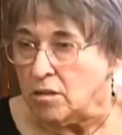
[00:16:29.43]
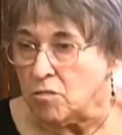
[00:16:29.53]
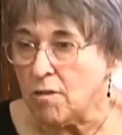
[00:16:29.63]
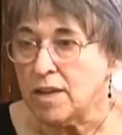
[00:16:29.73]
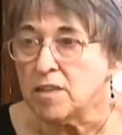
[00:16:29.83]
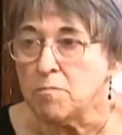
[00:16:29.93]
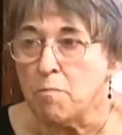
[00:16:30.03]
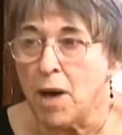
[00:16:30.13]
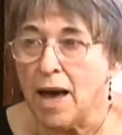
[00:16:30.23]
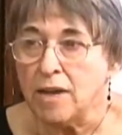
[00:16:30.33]

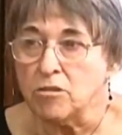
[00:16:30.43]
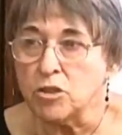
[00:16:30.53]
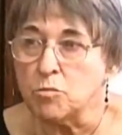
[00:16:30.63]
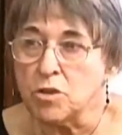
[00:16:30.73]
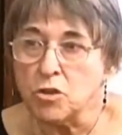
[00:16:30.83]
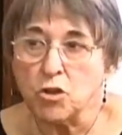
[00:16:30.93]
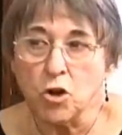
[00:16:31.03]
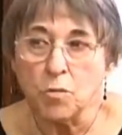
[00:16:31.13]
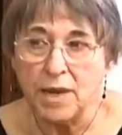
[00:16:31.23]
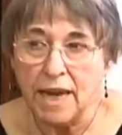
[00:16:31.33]
threatened miners with
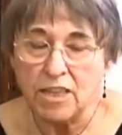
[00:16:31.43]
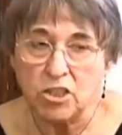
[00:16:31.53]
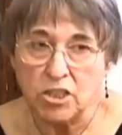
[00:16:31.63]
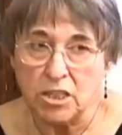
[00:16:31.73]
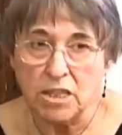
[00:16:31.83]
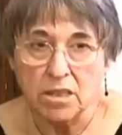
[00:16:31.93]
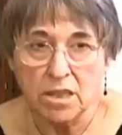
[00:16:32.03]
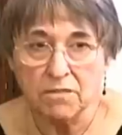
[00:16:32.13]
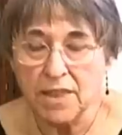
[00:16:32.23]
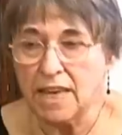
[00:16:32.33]
termination
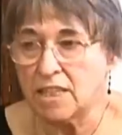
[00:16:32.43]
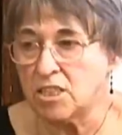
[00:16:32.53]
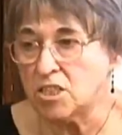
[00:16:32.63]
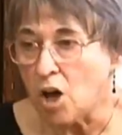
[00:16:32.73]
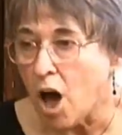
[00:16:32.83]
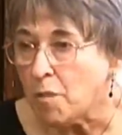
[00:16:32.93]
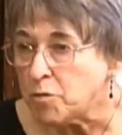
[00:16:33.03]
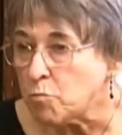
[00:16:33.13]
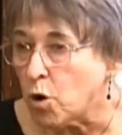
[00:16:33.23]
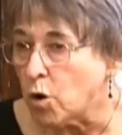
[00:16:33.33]
if they
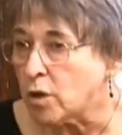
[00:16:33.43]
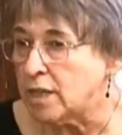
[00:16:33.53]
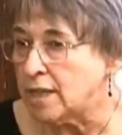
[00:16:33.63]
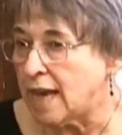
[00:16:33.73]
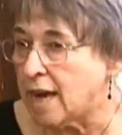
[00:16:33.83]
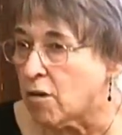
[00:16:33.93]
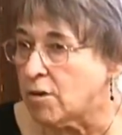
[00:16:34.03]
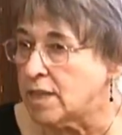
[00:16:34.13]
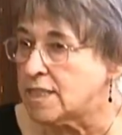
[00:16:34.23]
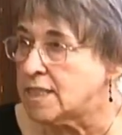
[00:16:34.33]
stopped work in
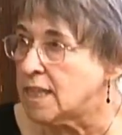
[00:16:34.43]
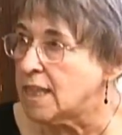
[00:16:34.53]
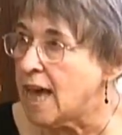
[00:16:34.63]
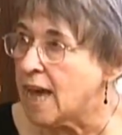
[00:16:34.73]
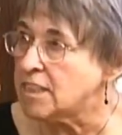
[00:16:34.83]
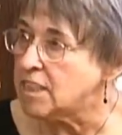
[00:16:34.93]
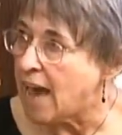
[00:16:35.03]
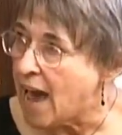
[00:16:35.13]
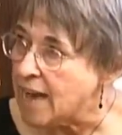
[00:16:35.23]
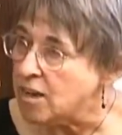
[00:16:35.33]
areas that lacked
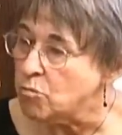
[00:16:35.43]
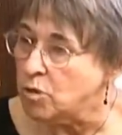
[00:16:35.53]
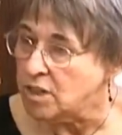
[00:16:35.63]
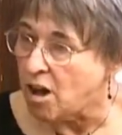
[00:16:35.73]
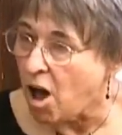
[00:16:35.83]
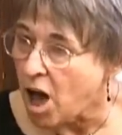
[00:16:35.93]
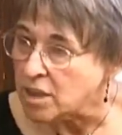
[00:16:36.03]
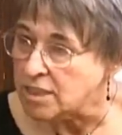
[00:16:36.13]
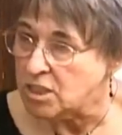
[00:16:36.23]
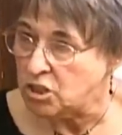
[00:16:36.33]
adequate
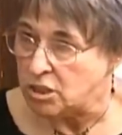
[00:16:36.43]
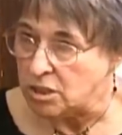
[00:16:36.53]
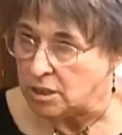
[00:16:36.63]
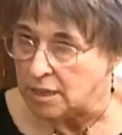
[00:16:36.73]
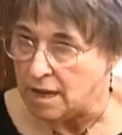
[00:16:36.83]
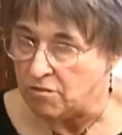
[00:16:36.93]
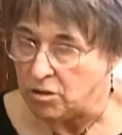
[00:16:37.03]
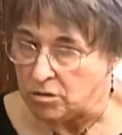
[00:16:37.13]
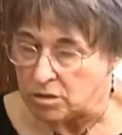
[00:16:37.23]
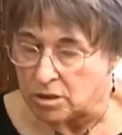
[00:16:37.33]
oxygen
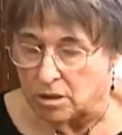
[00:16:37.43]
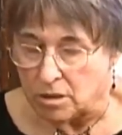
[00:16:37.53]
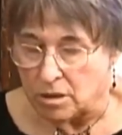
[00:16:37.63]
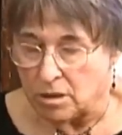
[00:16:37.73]
levels.